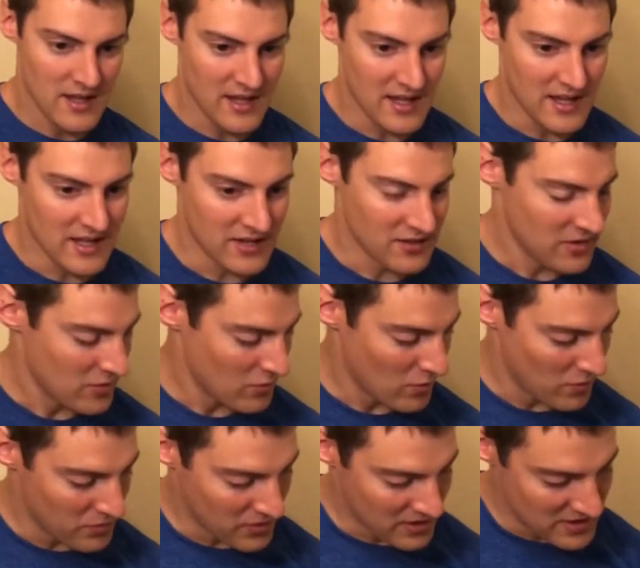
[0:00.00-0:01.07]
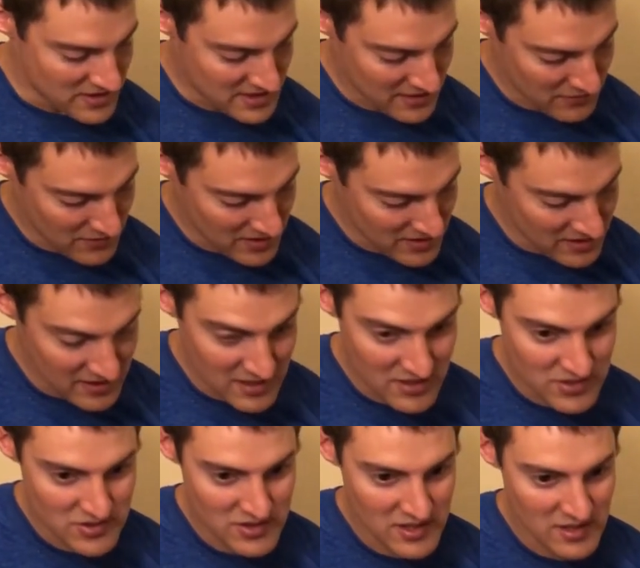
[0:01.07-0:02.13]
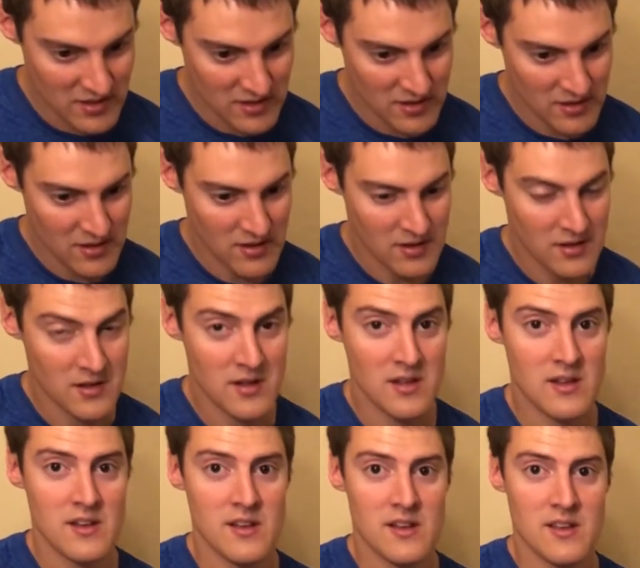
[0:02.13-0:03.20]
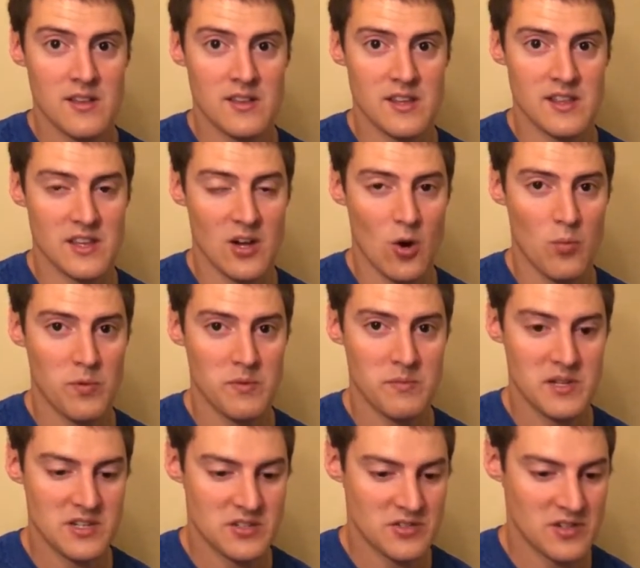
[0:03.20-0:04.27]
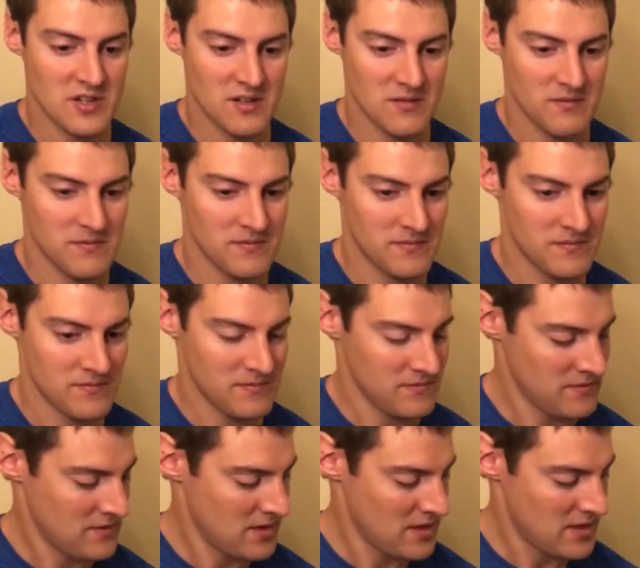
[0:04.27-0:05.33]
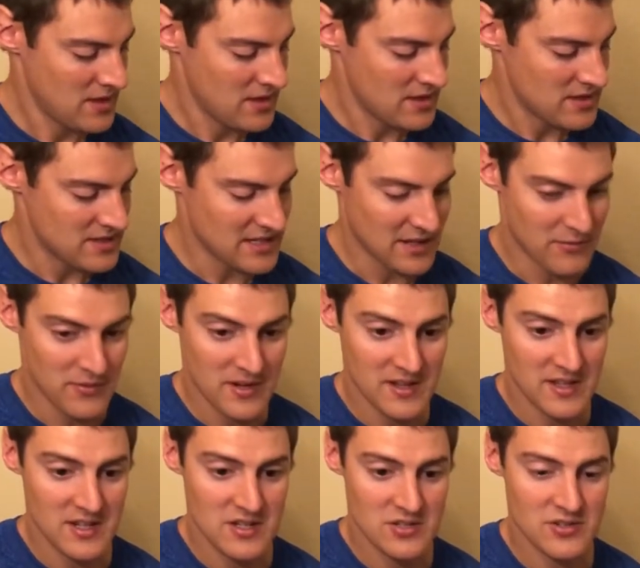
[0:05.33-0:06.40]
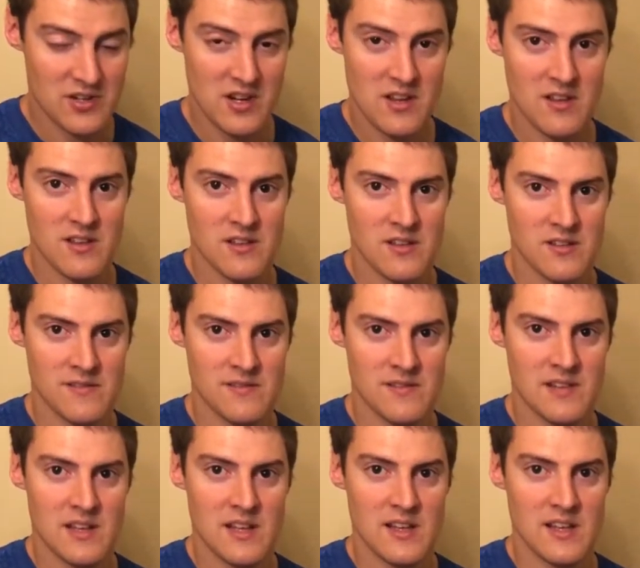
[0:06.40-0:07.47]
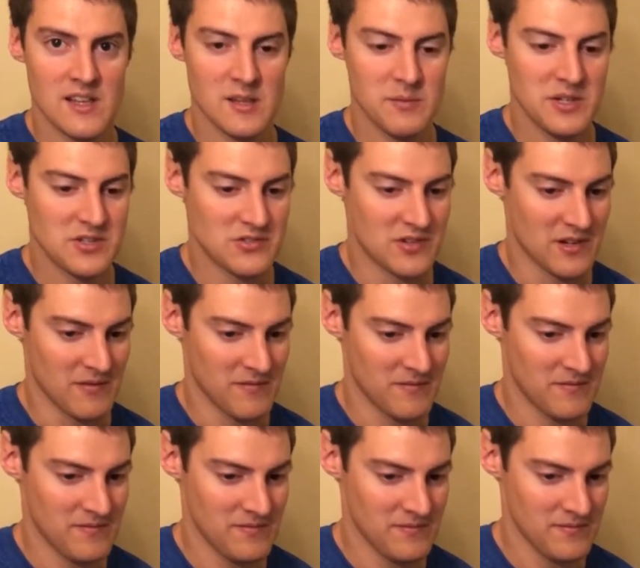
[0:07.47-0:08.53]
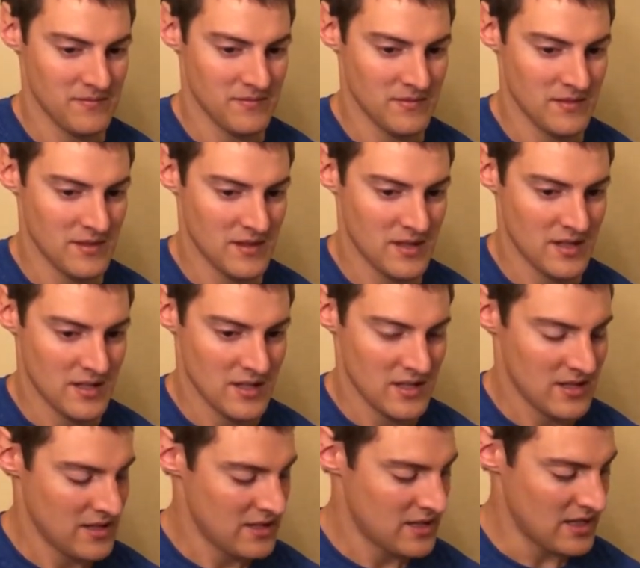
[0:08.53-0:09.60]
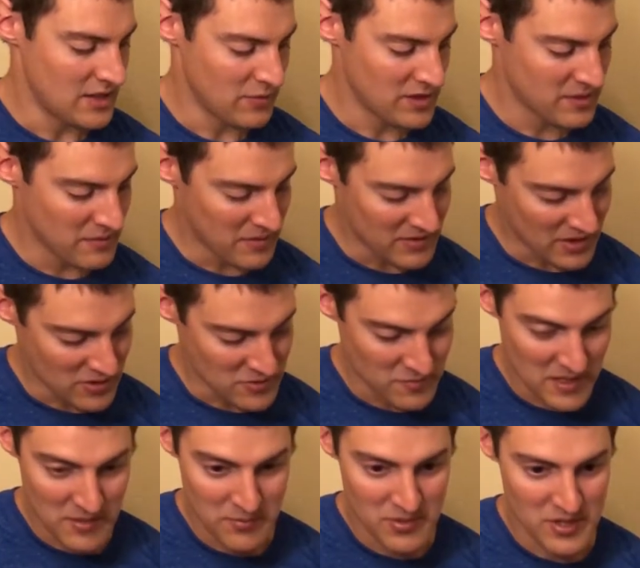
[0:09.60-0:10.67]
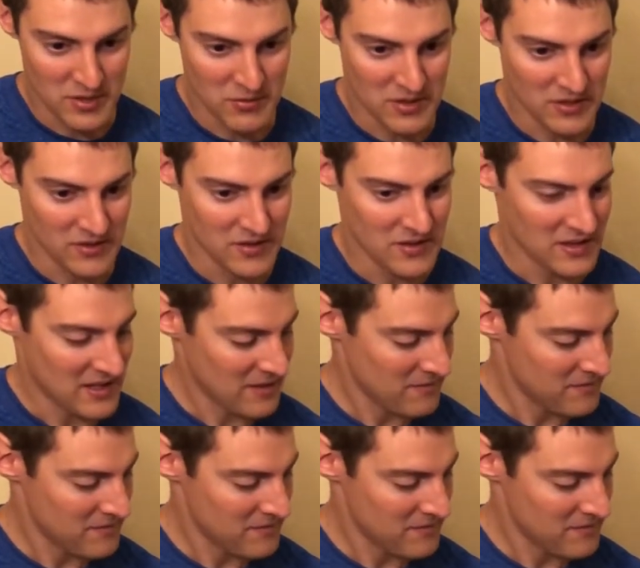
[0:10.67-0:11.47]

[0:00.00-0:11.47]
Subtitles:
And we'll play the second fret of the E string, then the open B string, second fret of the E string, and the B string. And the rhythm of it goes by pretty quickly, like.